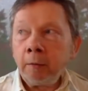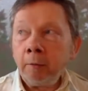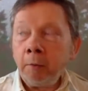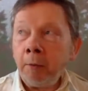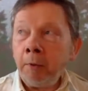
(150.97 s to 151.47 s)

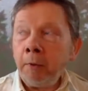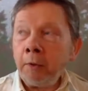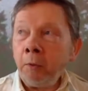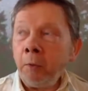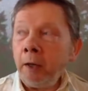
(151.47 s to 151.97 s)
Maybe there's
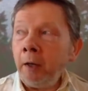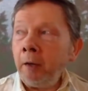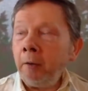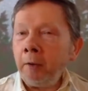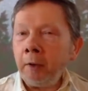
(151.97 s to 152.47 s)
a
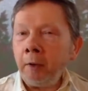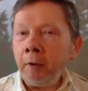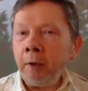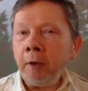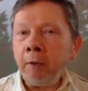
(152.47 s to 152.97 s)
window, you can
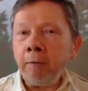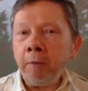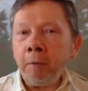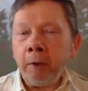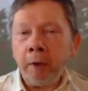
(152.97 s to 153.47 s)
look out of the
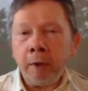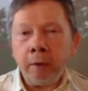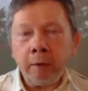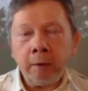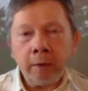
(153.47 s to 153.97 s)
window.